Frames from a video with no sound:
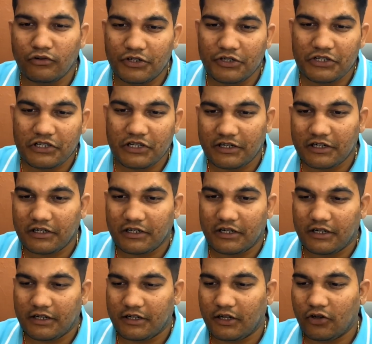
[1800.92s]
good result
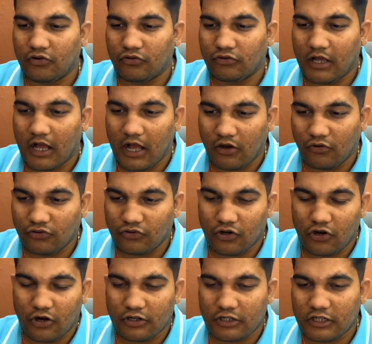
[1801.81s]
related to the house
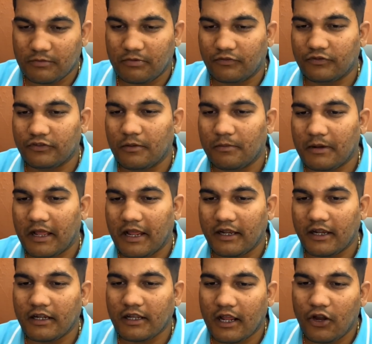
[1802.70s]
lordship of the
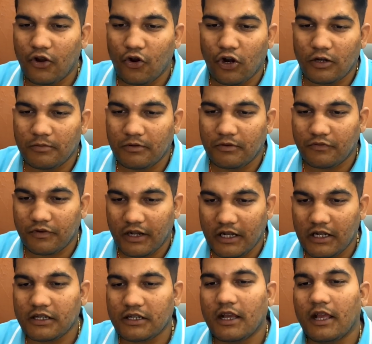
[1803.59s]
planet cannot be
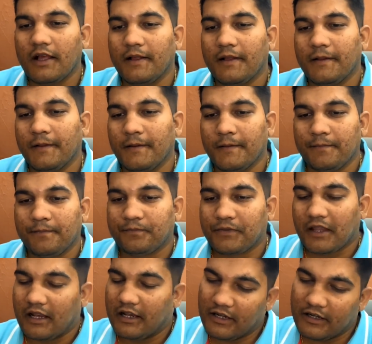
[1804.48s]
felt.
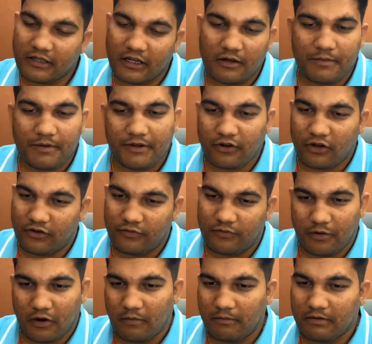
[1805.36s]
Little bit
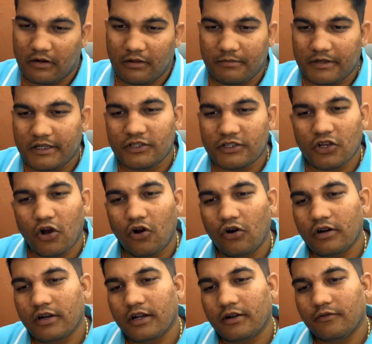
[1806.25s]
of problem is
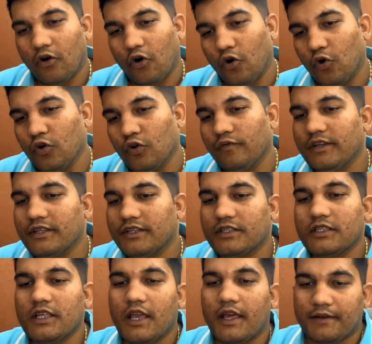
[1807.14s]
already
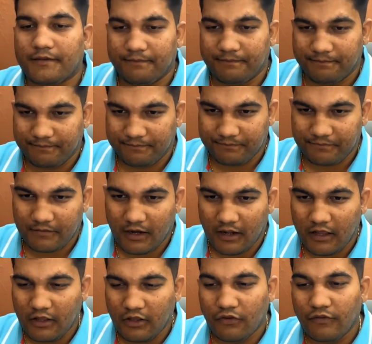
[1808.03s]
always there.
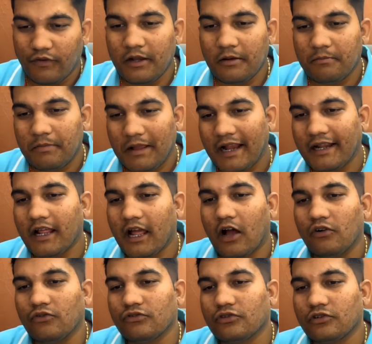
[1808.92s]
When bad
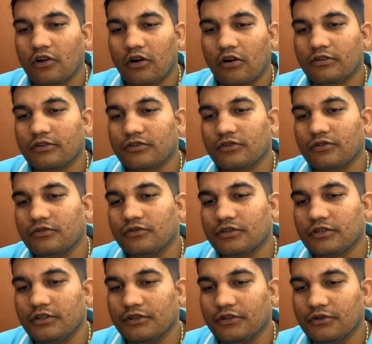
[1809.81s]
house lords
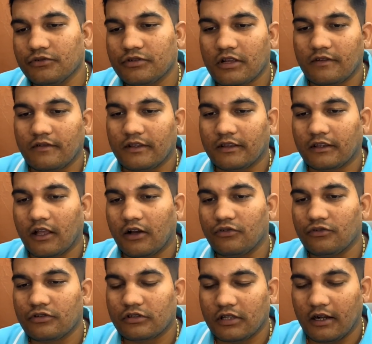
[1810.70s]
goes into seventh
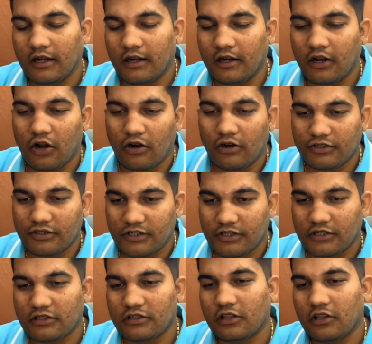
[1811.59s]
house, third lord,
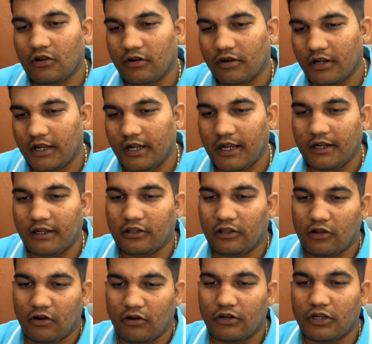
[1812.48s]
sixth lord, eighth
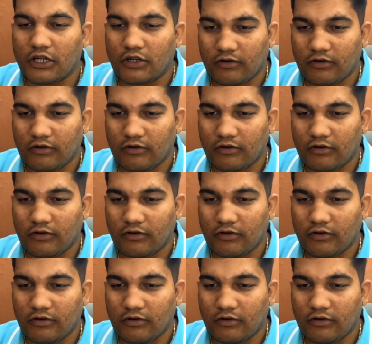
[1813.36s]
lord,